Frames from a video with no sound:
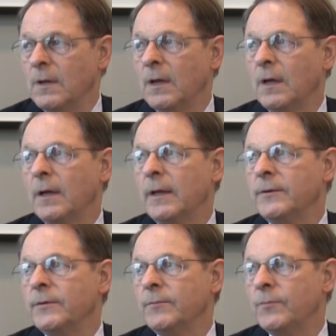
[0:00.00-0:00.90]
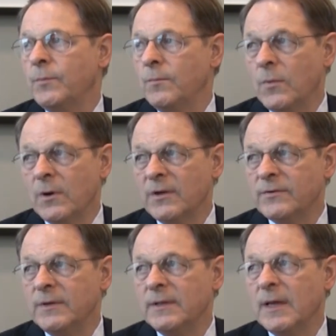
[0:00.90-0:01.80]
And you more or
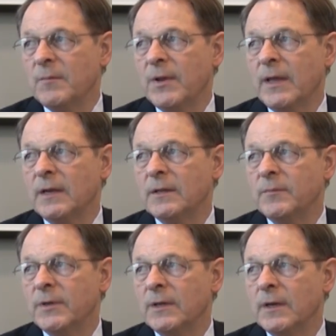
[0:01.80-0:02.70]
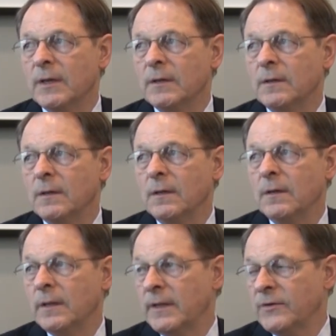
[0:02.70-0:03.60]
less need that plan at the beginning.
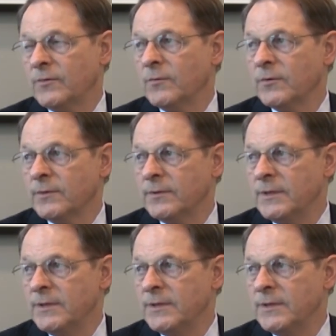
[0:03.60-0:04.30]
And that's what we're